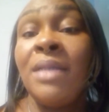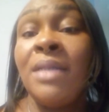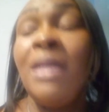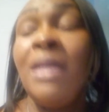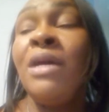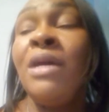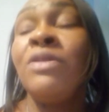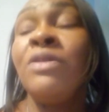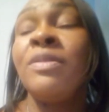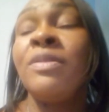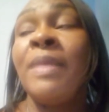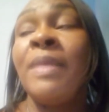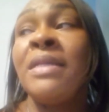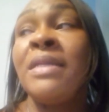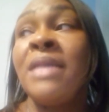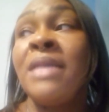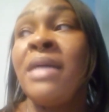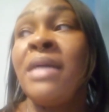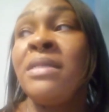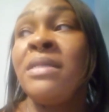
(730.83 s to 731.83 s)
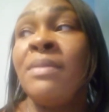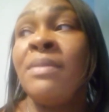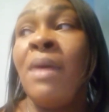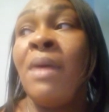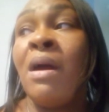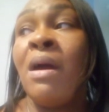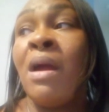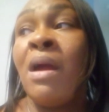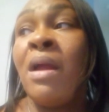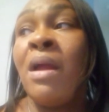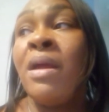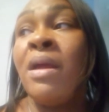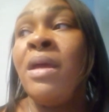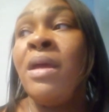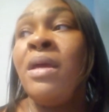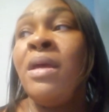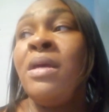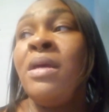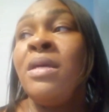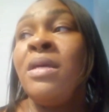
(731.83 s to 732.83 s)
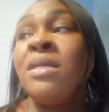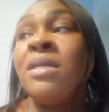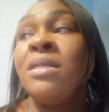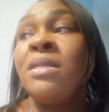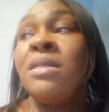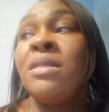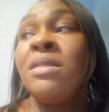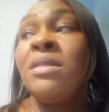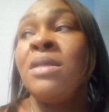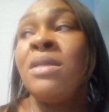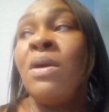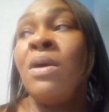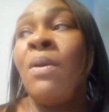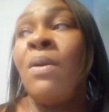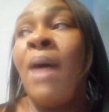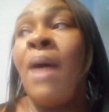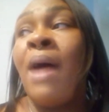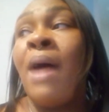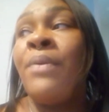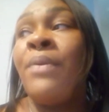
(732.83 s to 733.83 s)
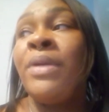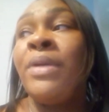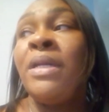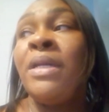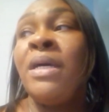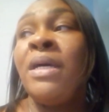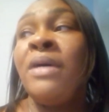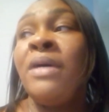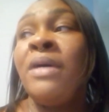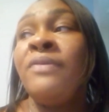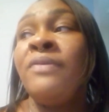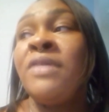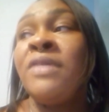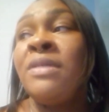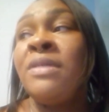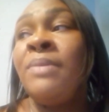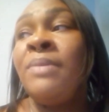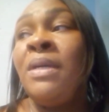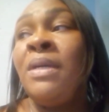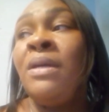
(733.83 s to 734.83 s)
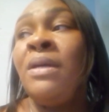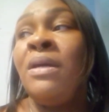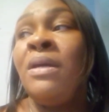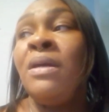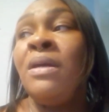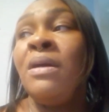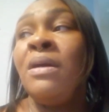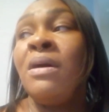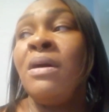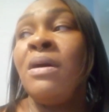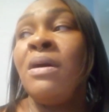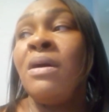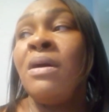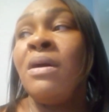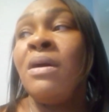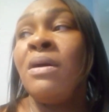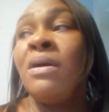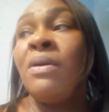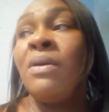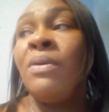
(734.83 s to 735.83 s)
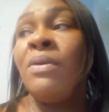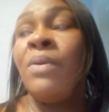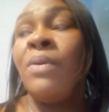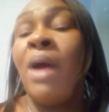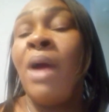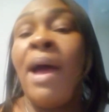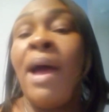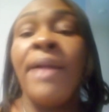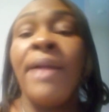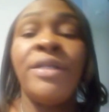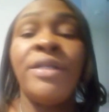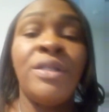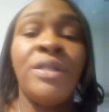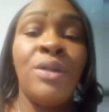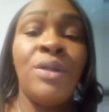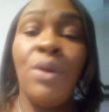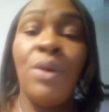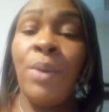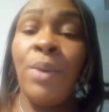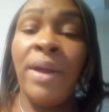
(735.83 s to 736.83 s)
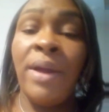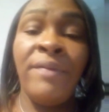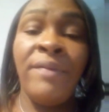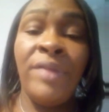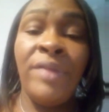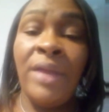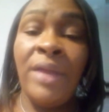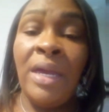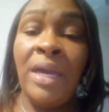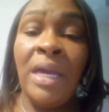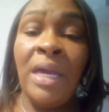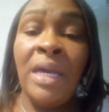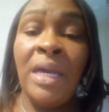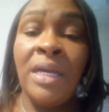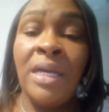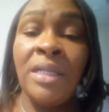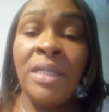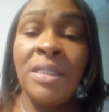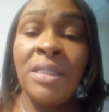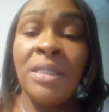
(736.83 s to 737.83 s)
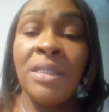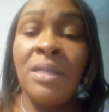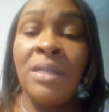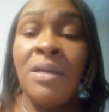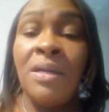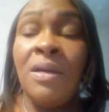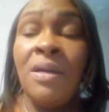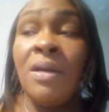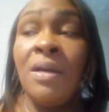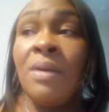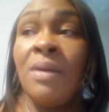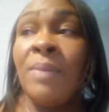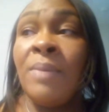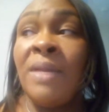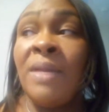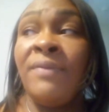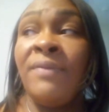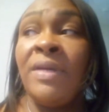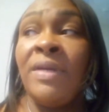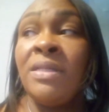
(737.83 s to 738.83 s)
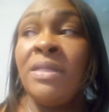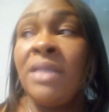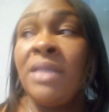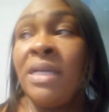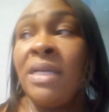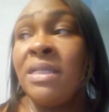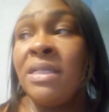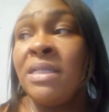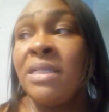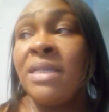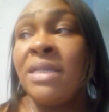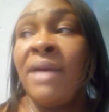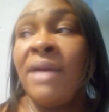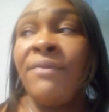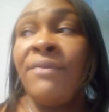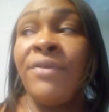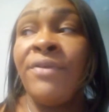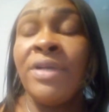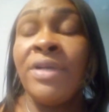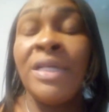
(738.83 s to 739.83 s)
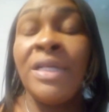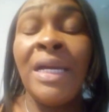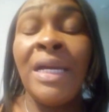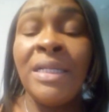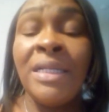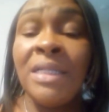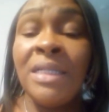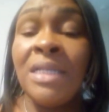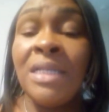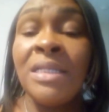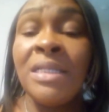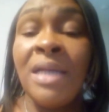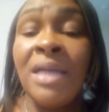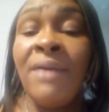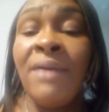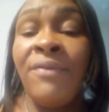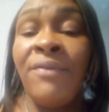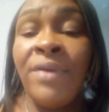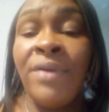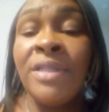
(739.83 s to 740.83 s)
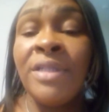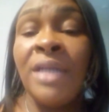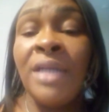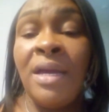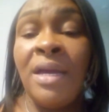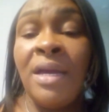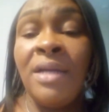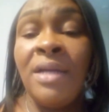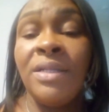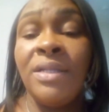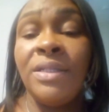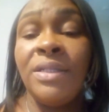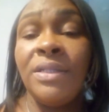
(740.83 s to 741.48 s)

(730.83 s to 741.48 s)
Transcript: He knows my desires in my heart. So I would love to be where I just know where everything is. But if he says it's time for a change, then it's time for a change.